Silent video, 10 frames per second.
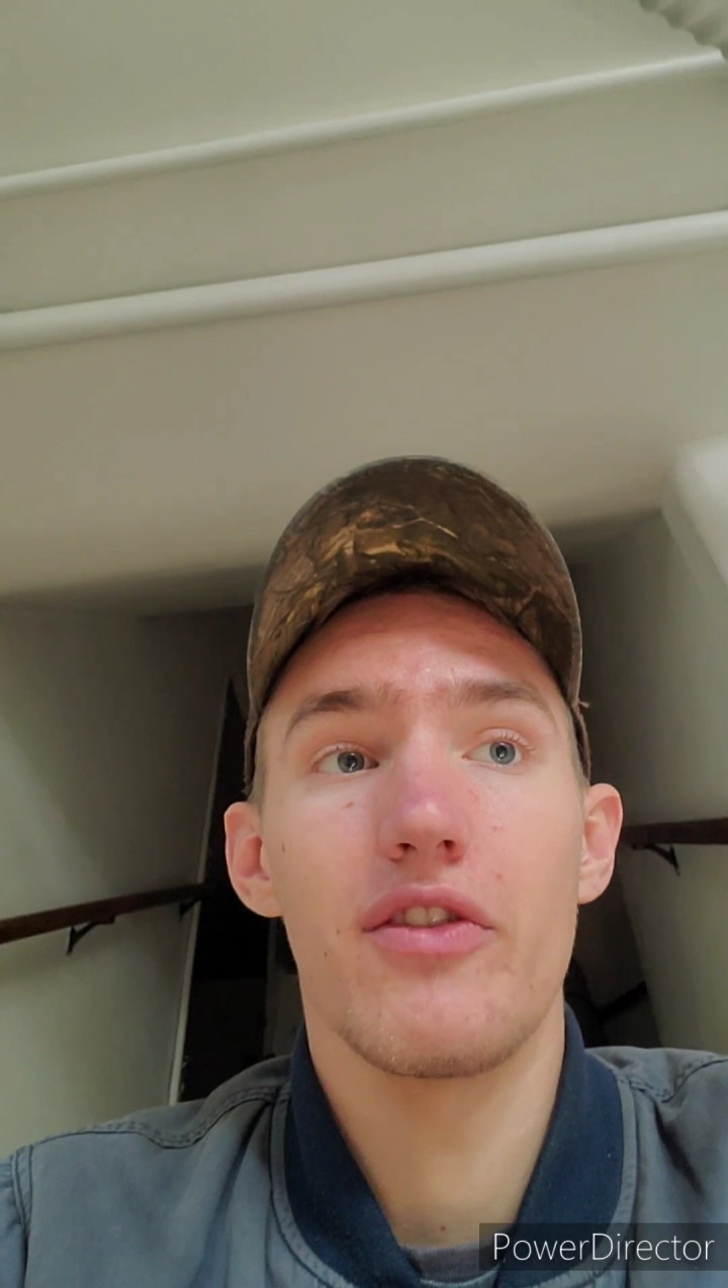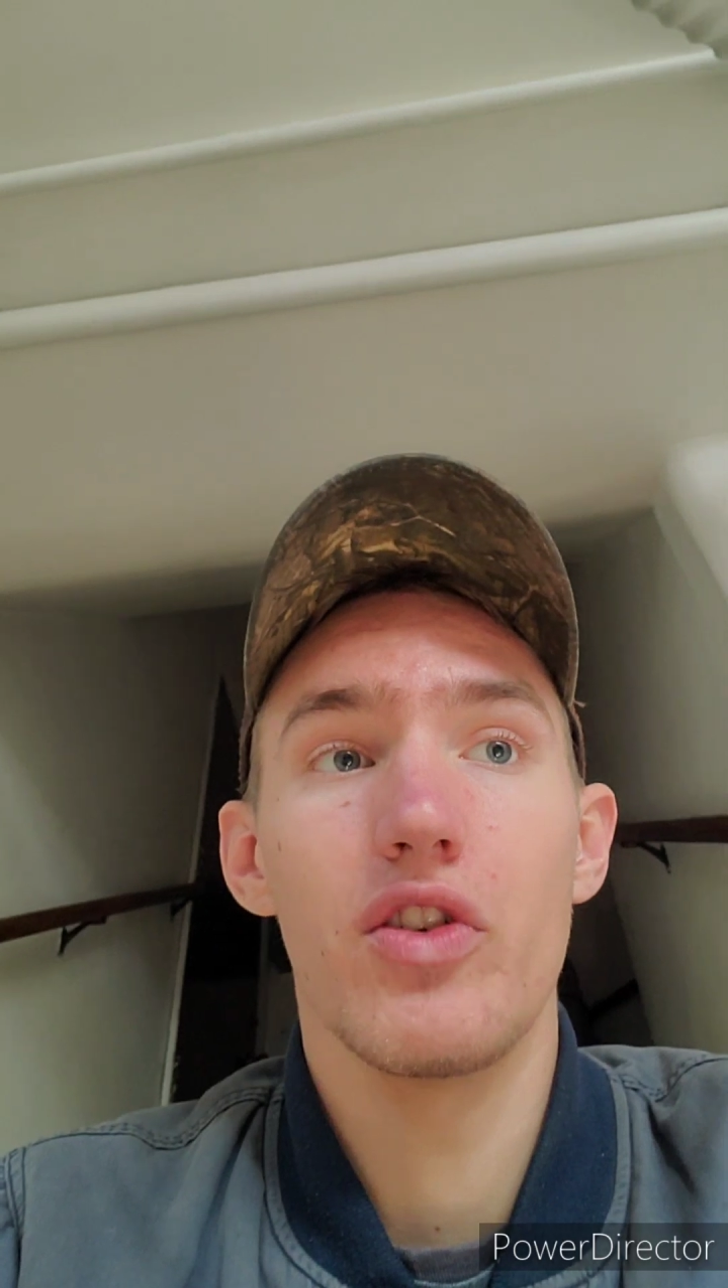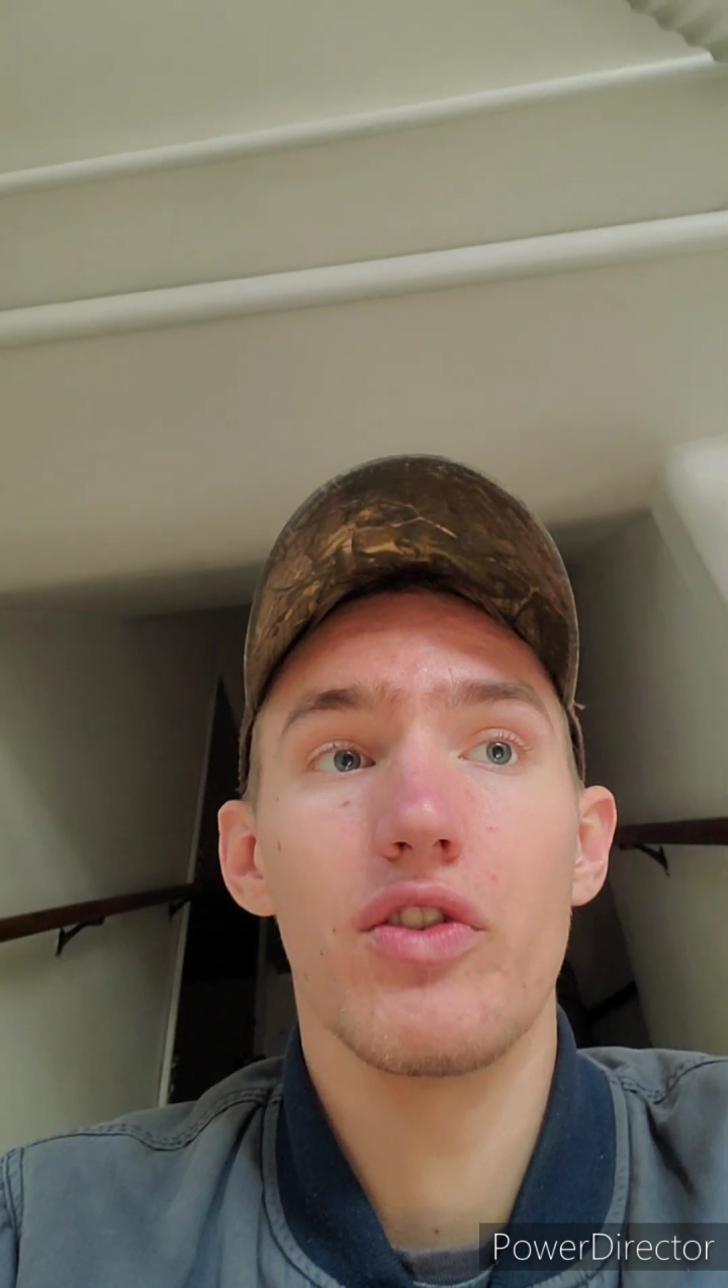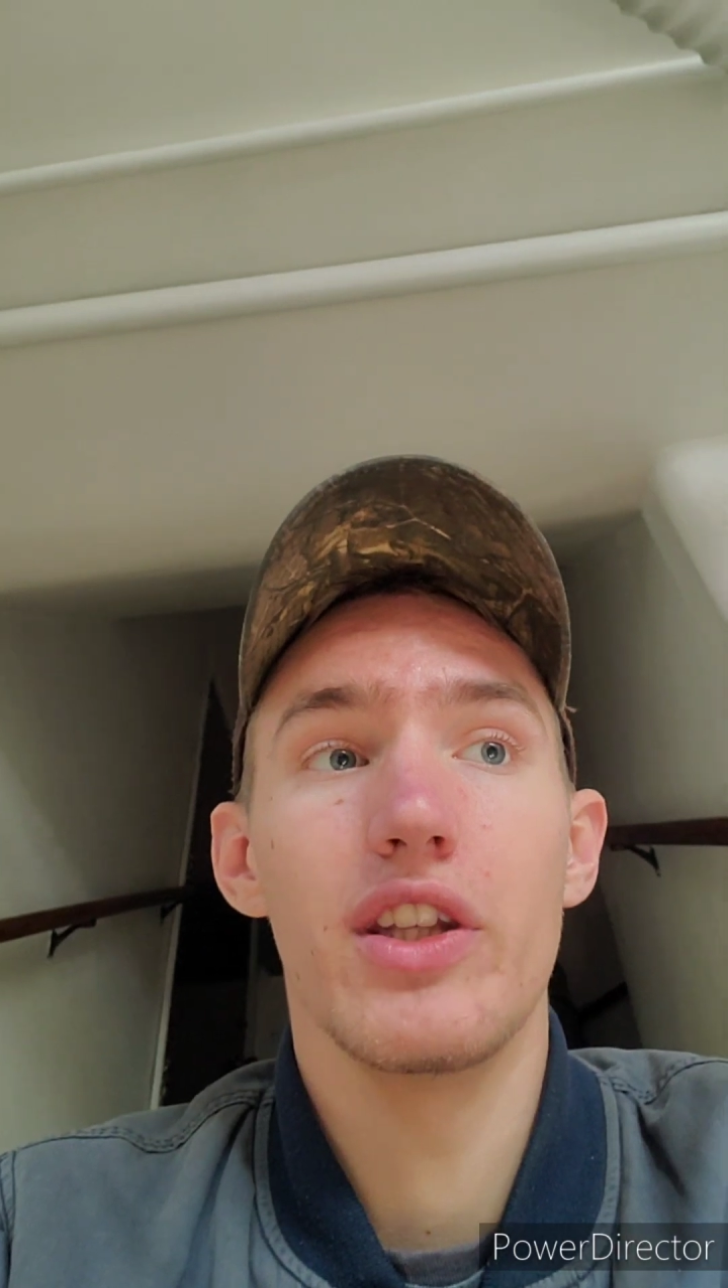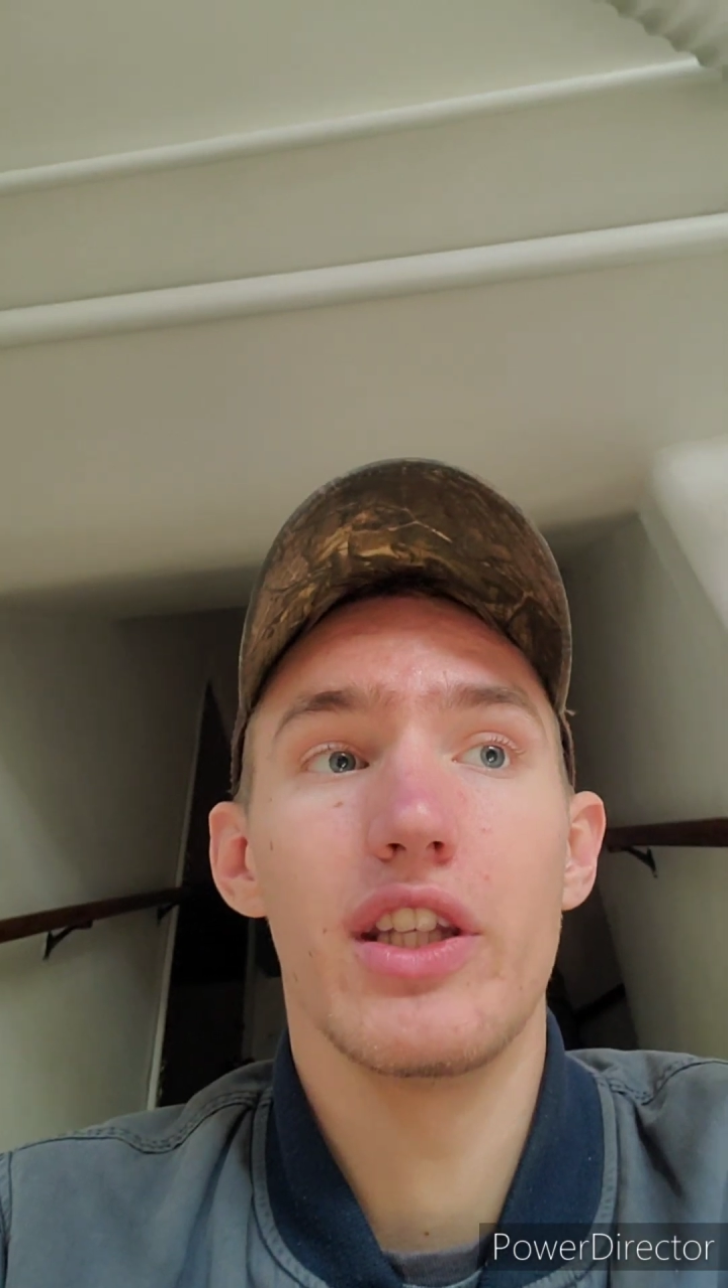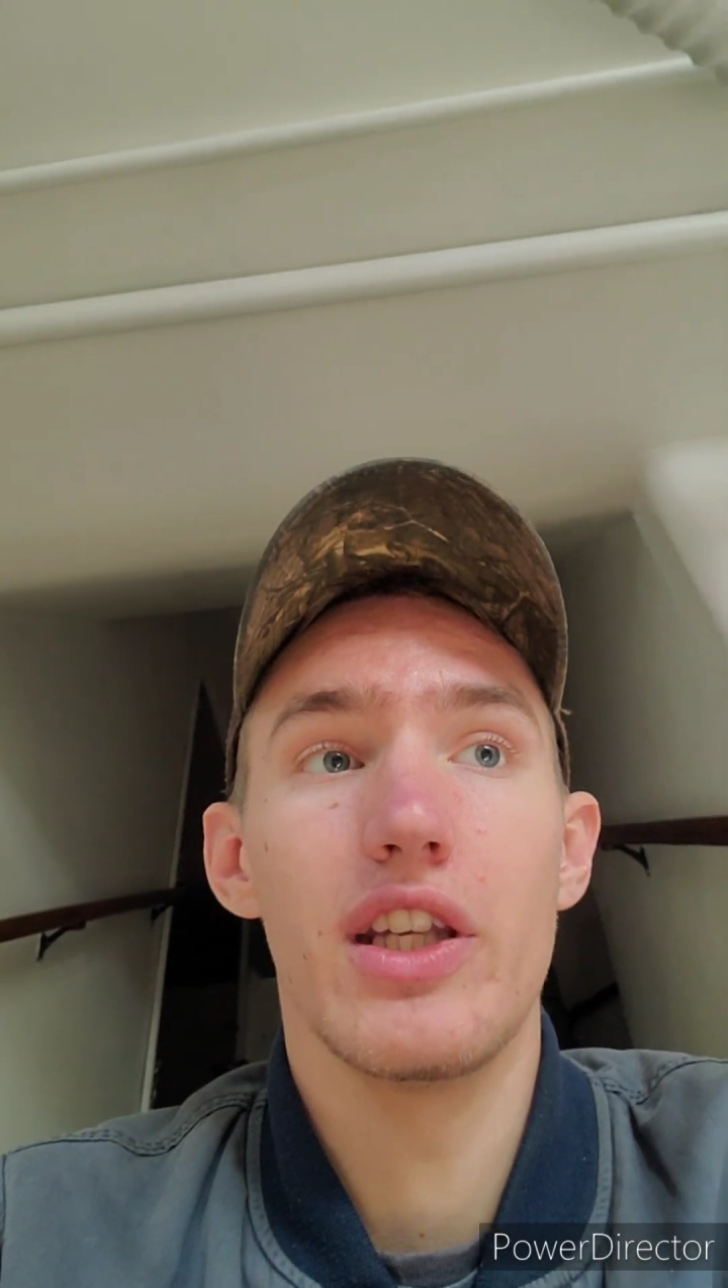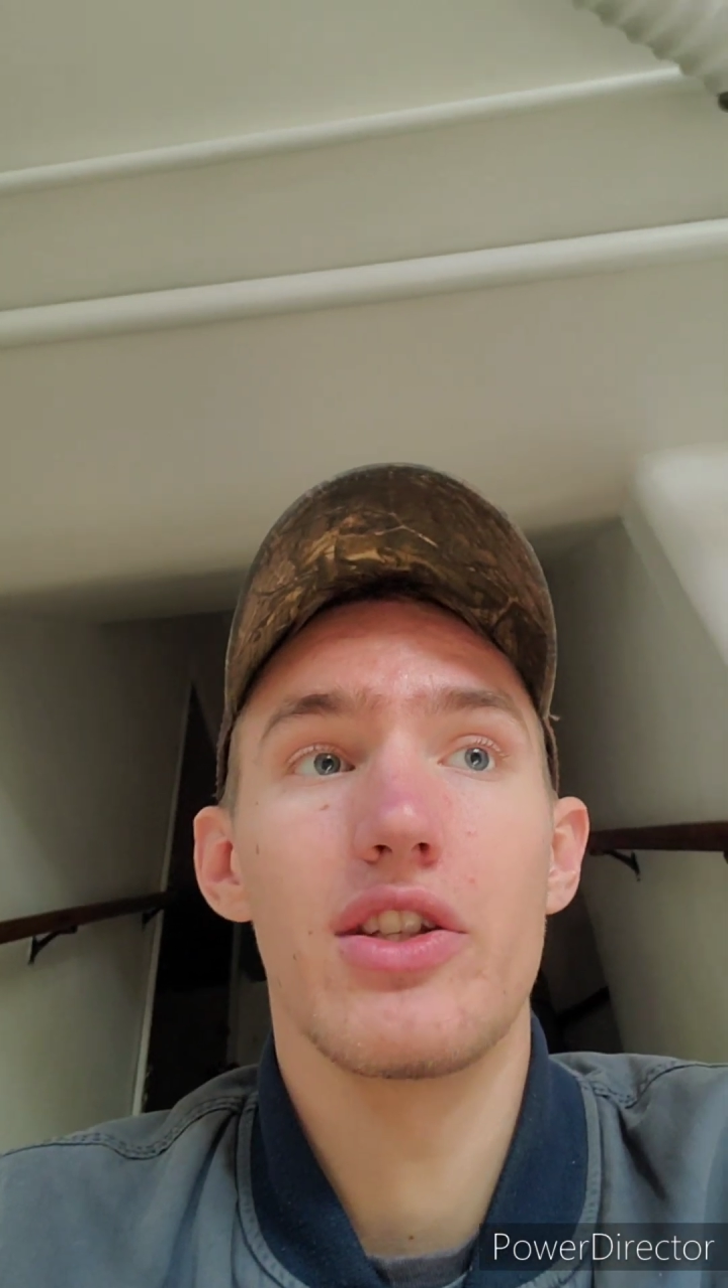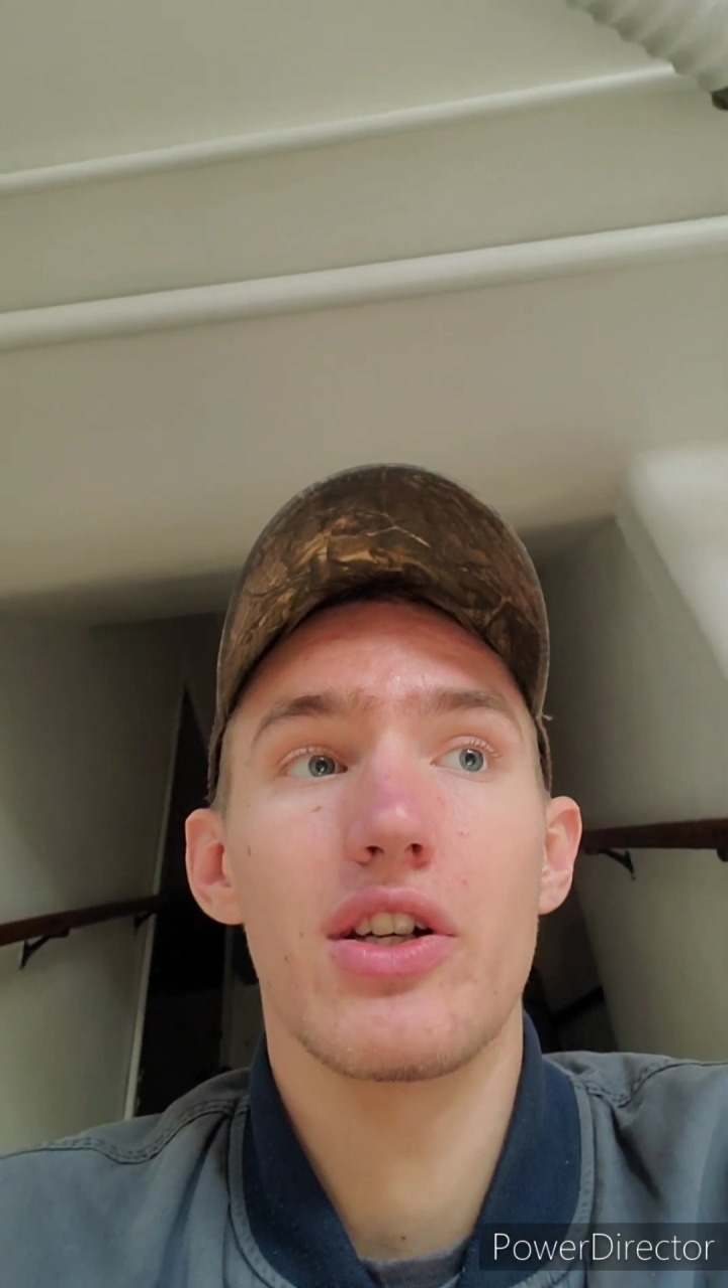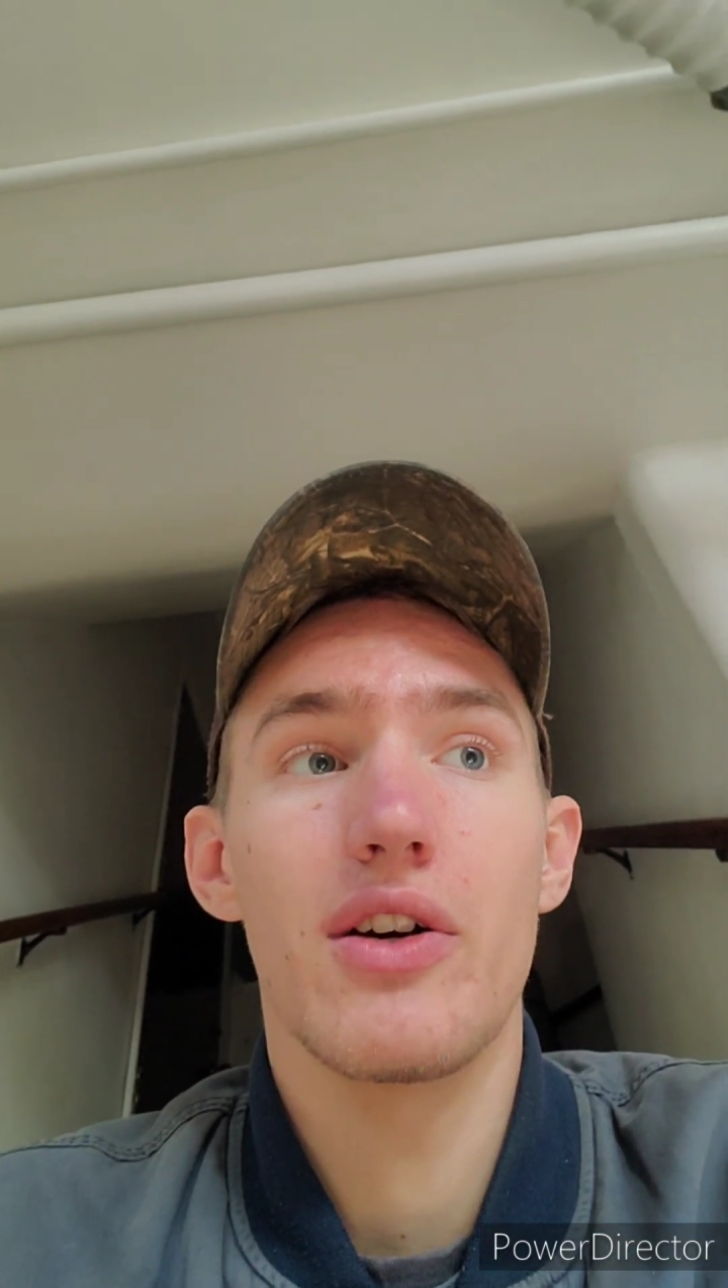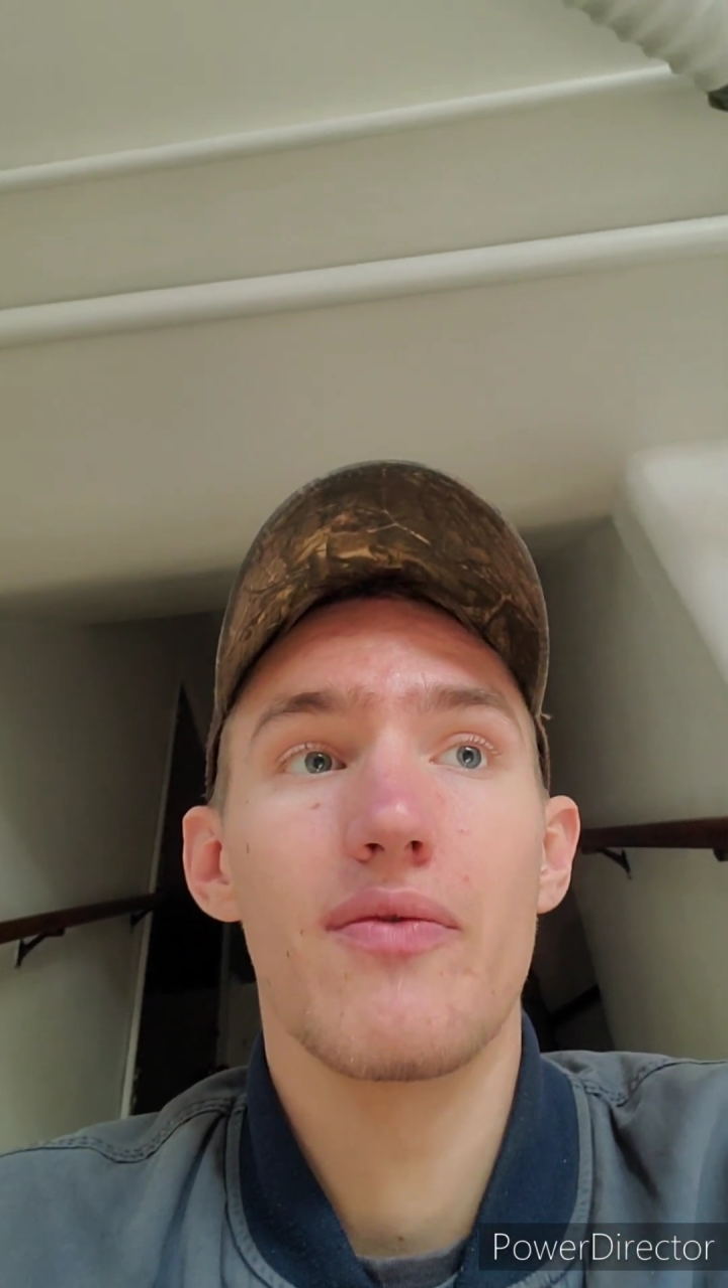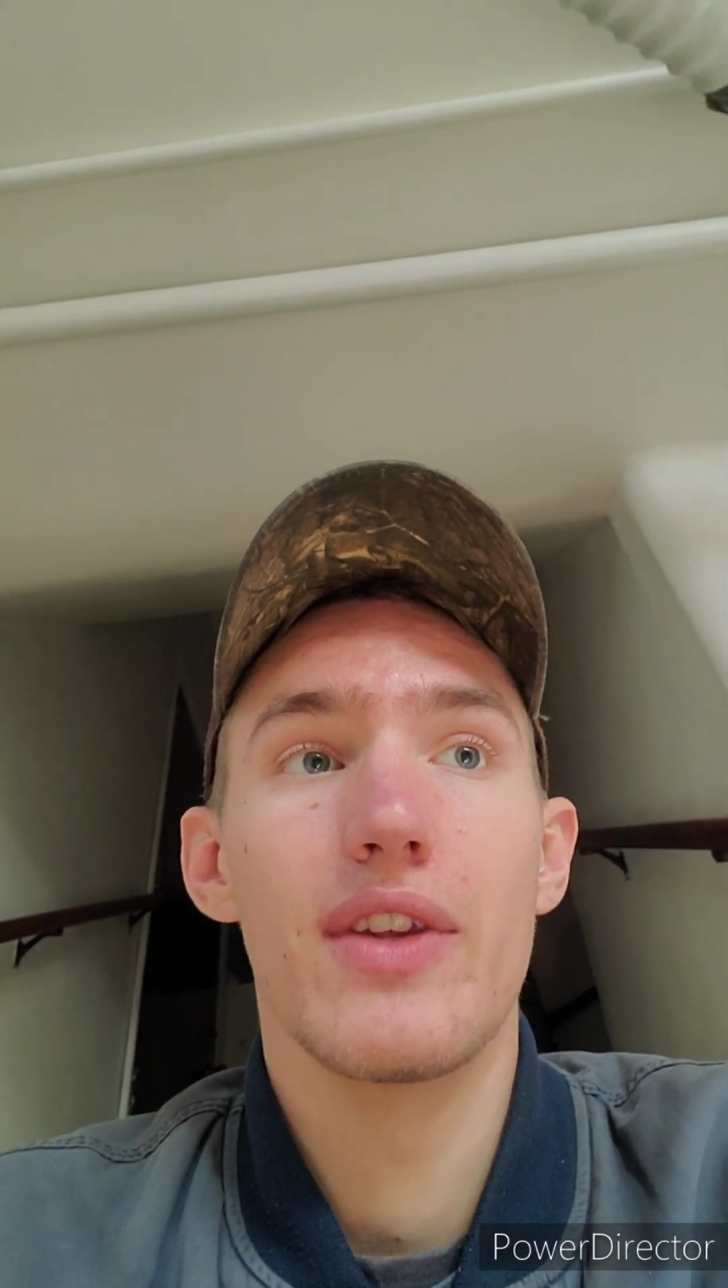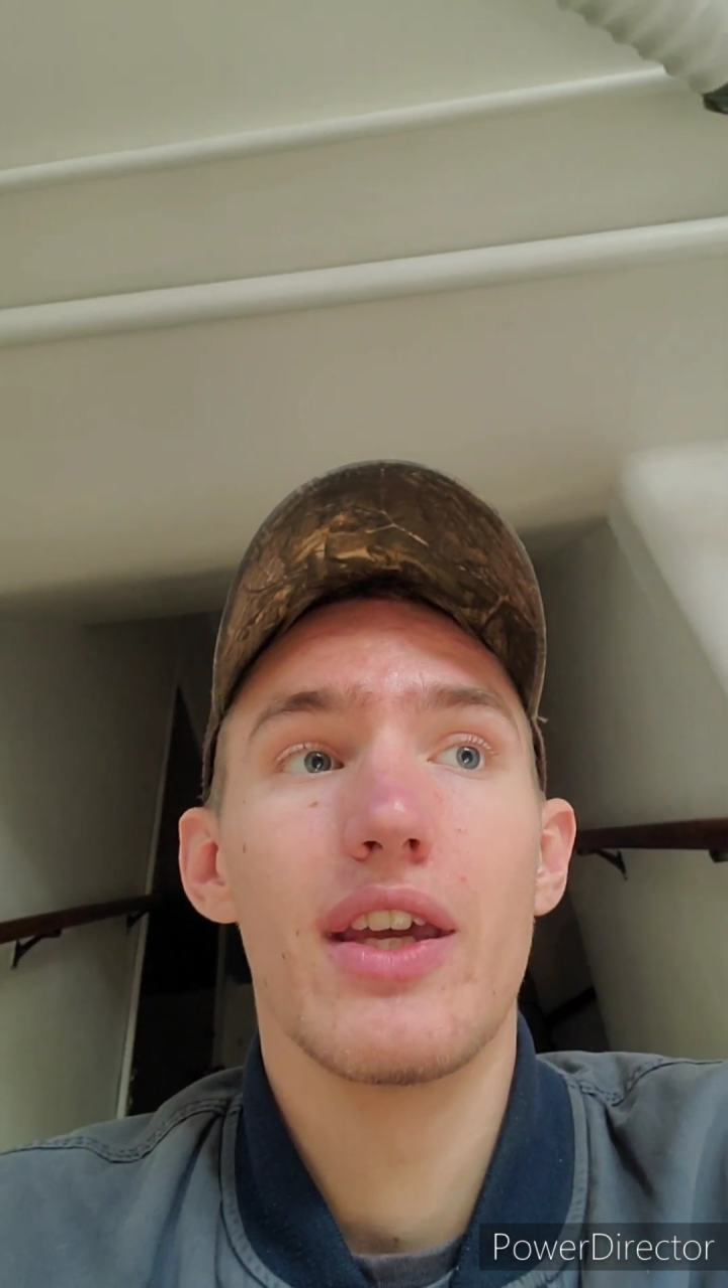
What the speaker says: if you really need to.